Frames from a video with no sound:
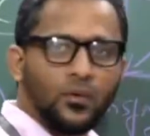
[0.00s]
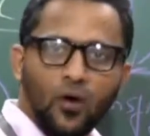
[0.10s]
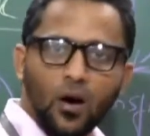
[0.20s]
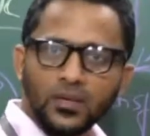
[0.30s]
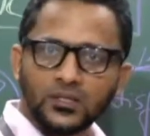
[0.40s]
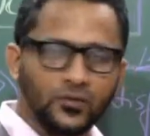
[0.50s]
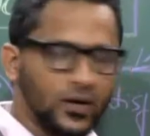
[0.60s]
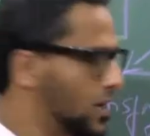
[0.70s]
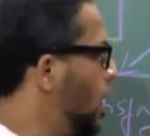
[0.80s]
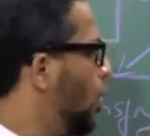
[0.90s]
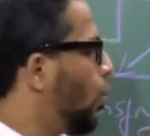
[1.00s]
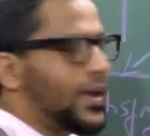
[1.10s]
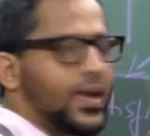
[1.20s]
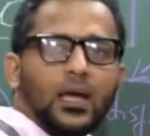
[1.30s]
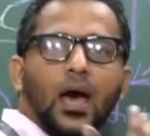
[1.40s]
performance field,
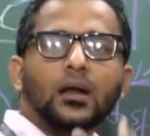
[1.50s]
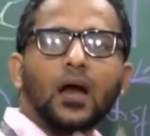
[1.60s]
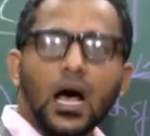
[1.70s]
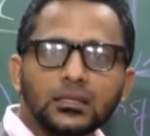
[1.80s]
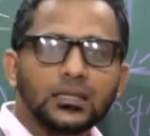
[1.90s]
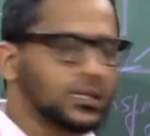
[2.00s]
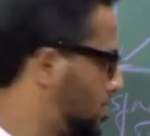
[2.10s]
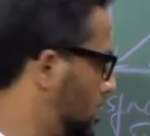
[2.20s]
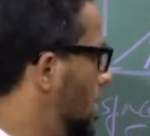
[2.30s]
we can assess